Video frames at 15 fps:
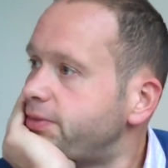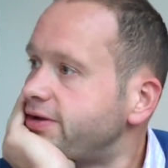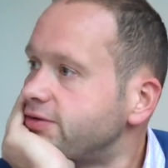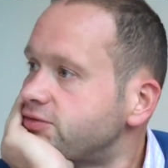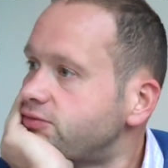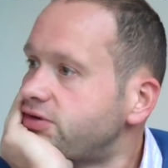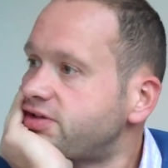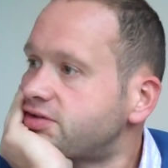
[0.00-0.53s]

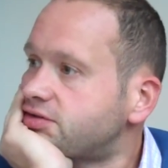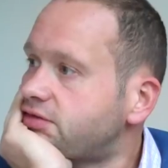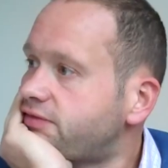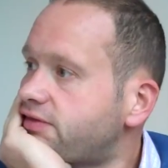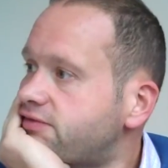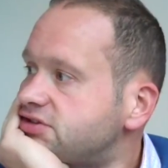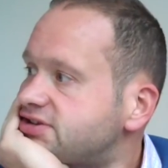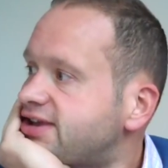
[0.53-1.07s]
Biggest risk
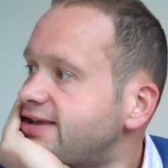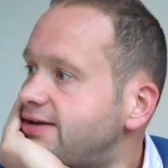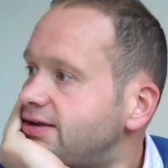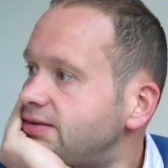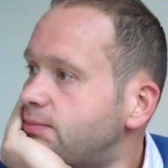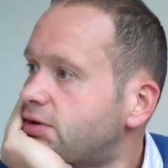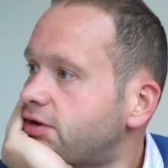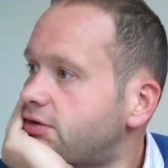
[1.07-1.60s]
I've ever
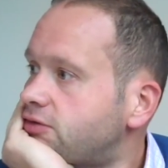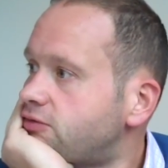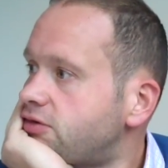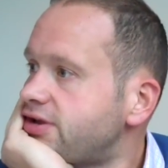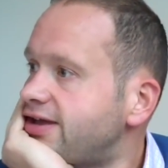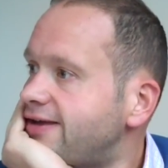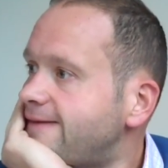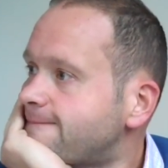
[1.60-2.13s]
taken in my
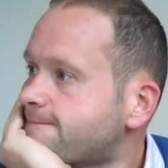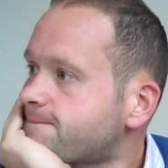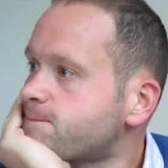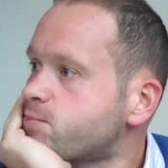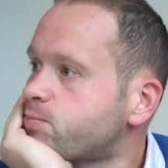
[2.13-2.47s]
career?